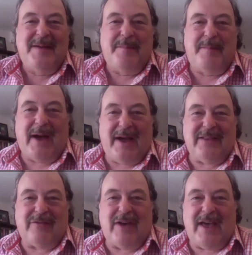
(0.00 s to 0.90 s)
by
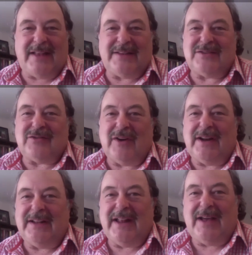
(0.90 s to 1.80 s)
the fans,
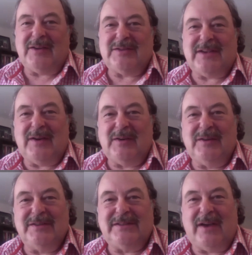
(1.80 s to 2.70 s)
really, now. So,
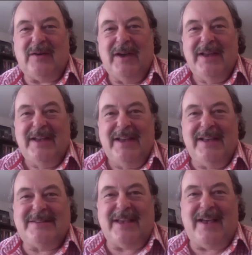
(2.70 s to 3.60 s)
so
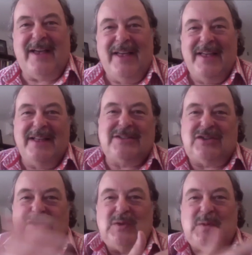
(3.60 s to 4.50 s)
it's a, it's a
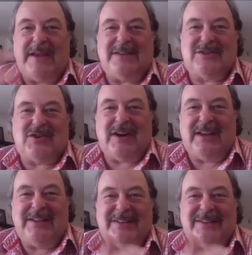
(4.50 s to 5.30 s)
two way street.